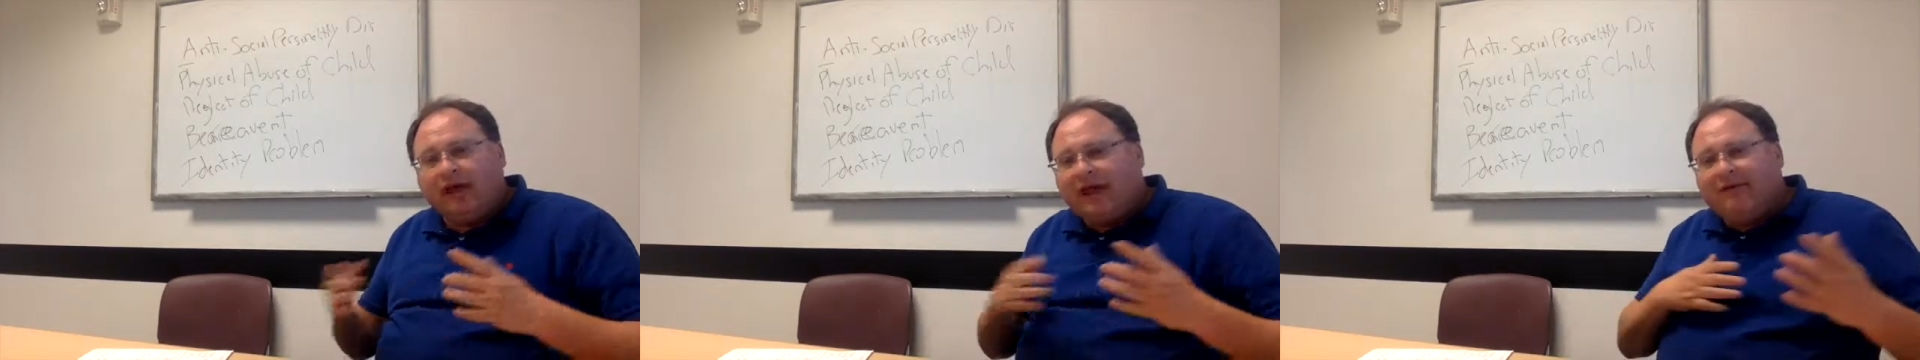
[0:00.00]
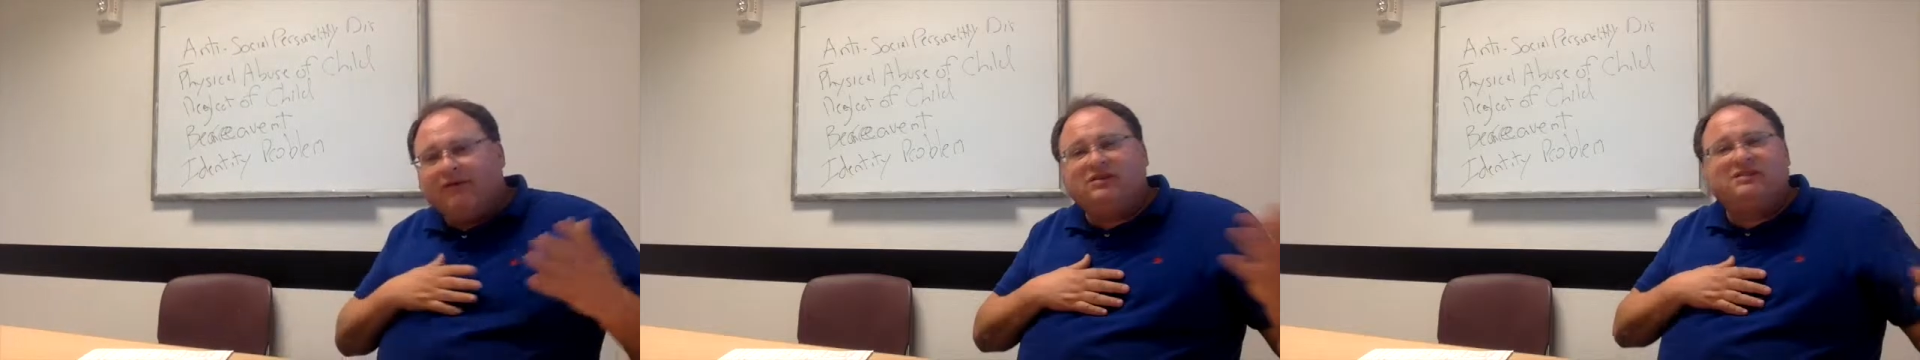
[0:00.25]

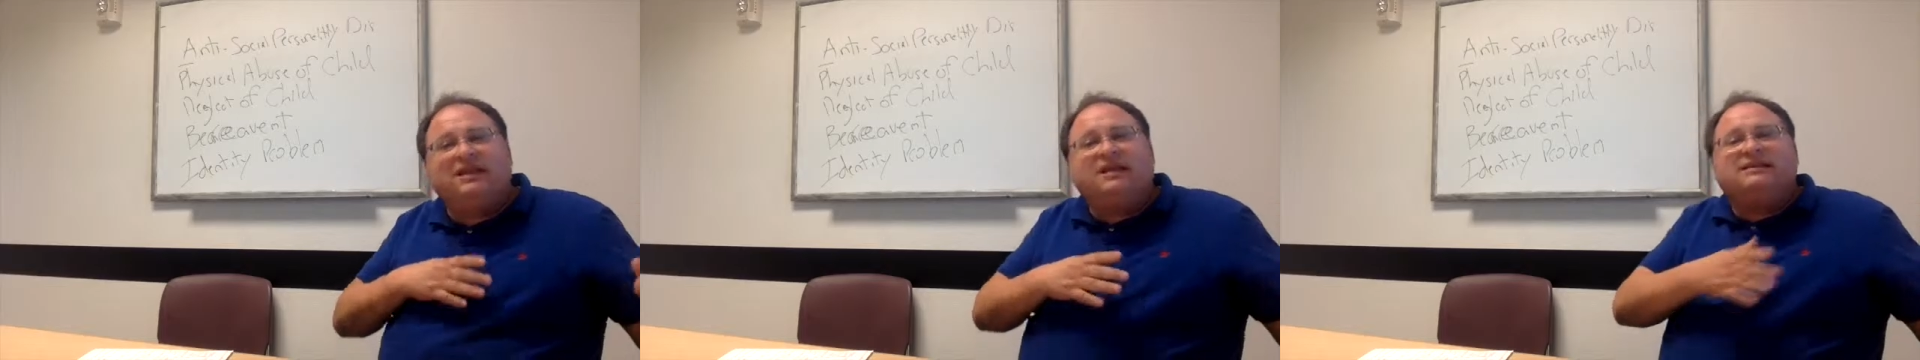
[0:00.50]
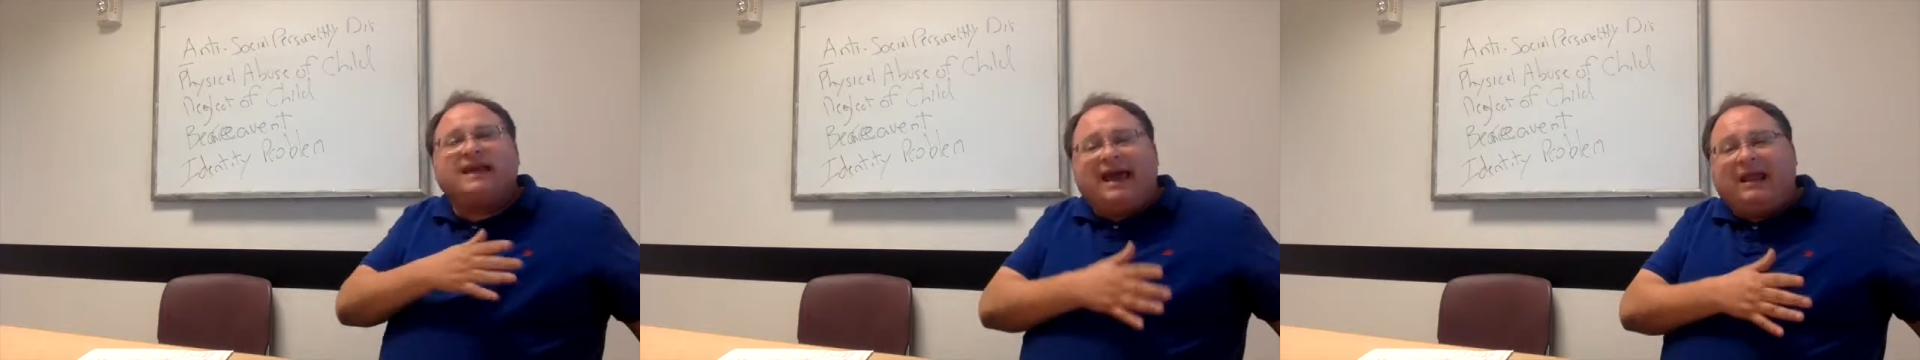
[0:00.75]
If you see
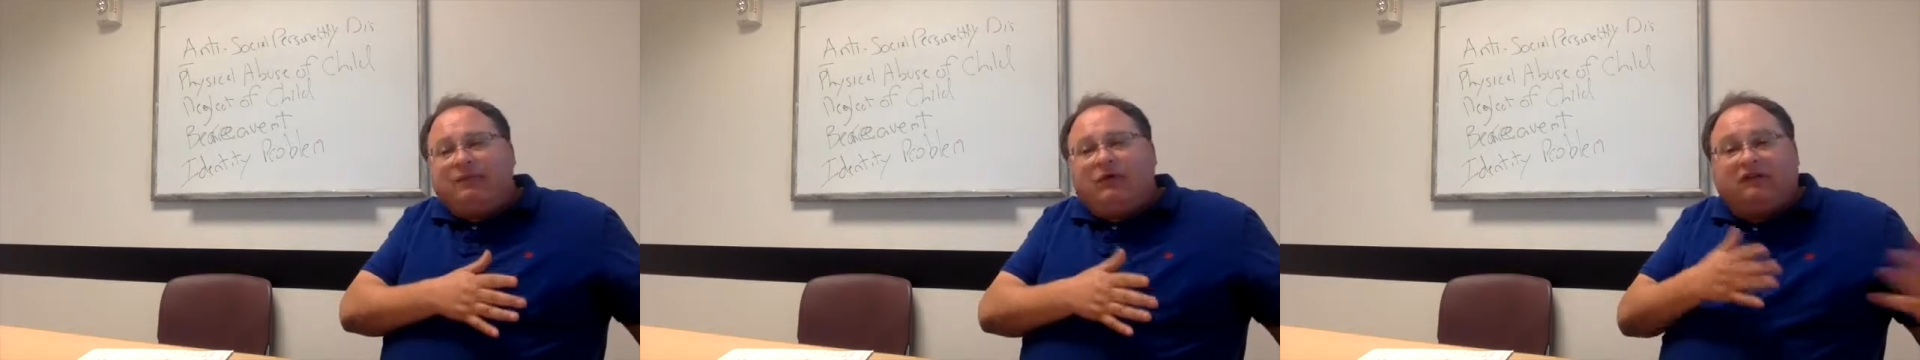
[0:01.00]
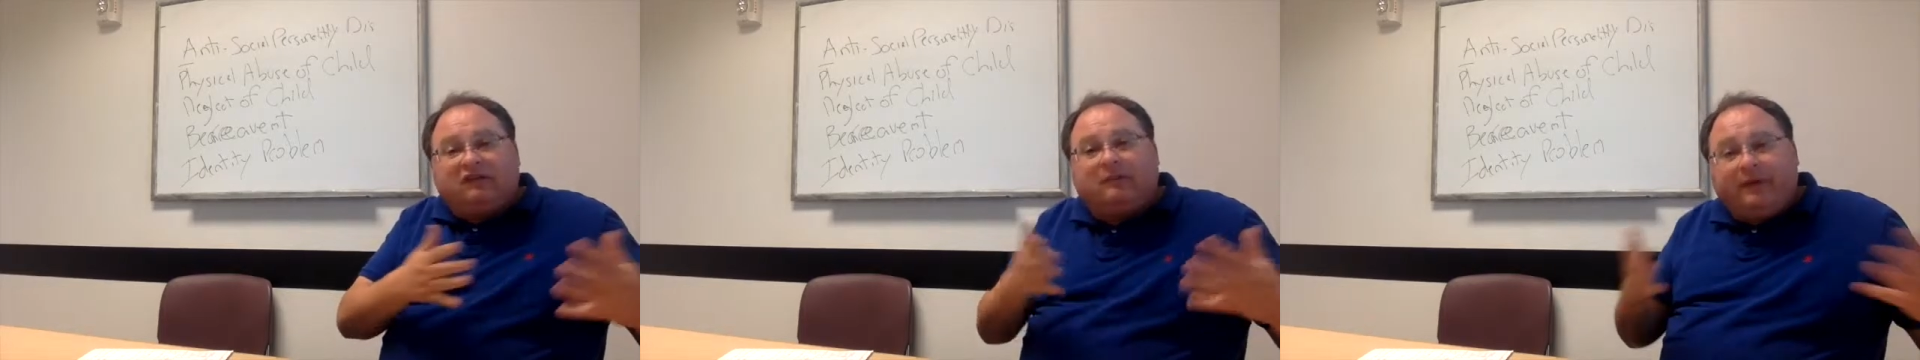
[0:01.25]
these
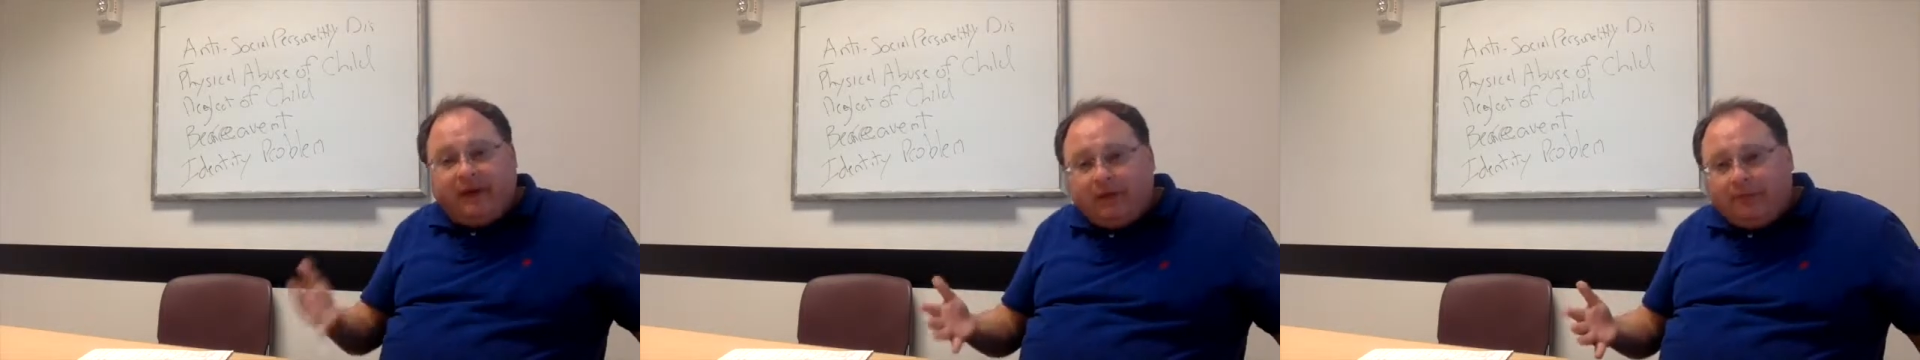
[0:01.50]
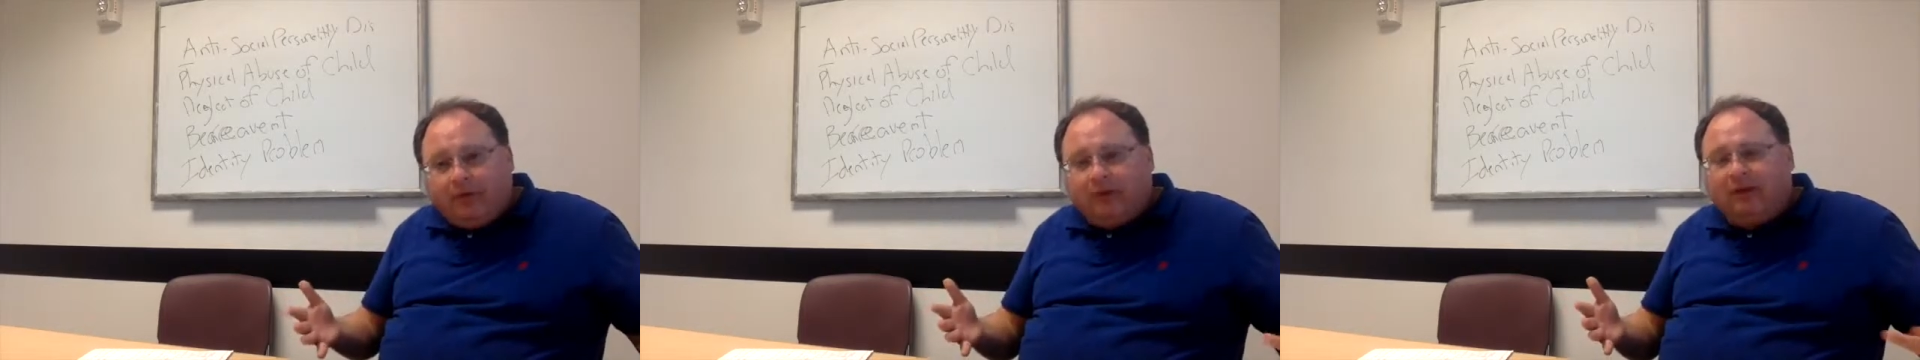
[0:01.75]
animals as
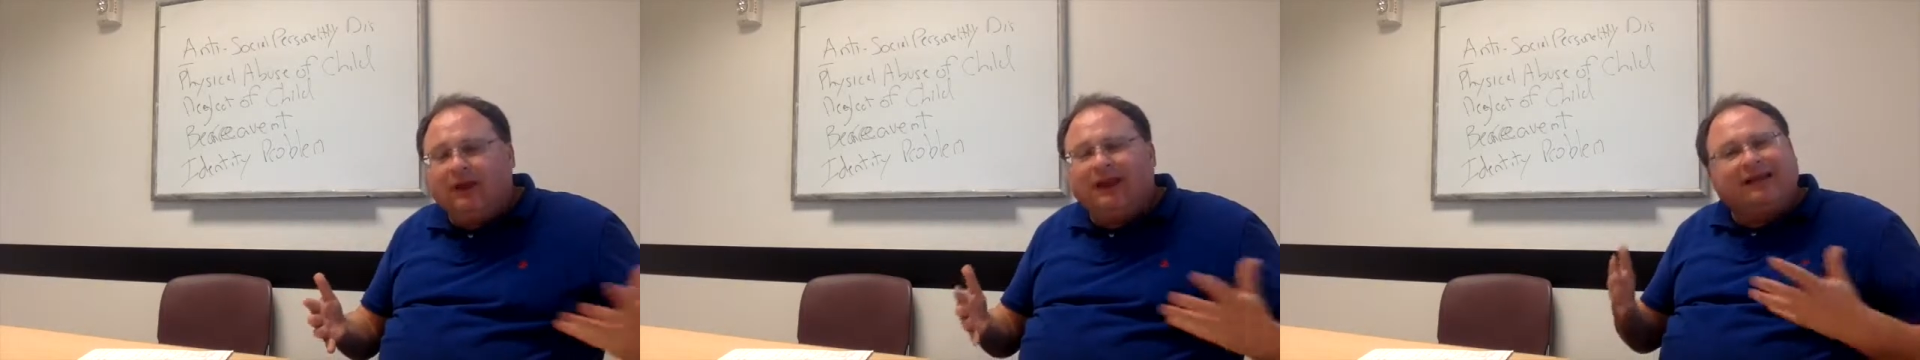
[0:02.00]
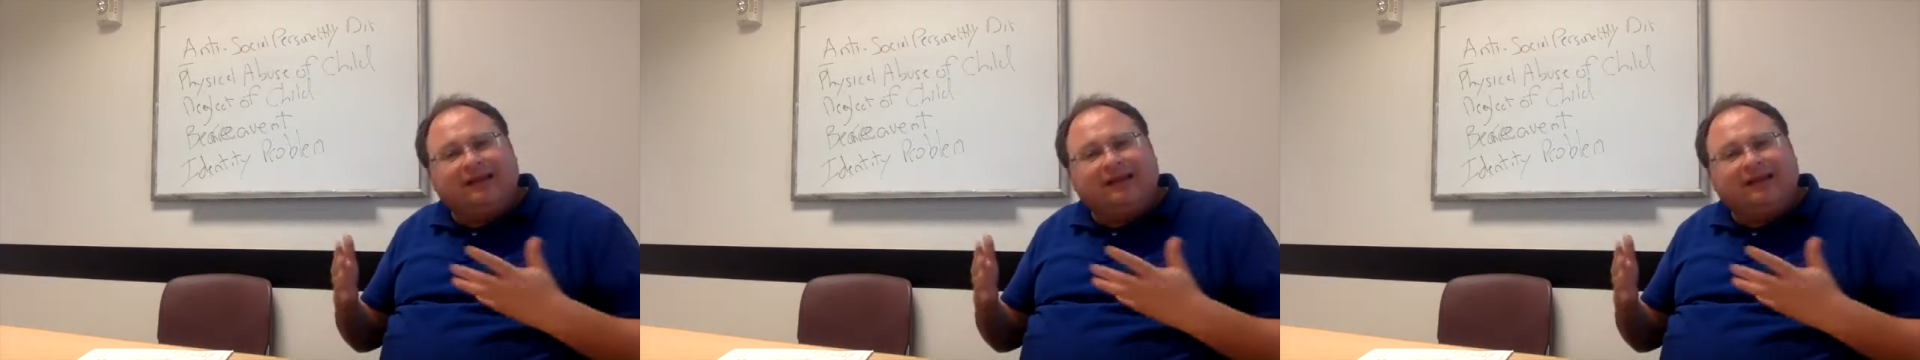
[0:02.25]
people,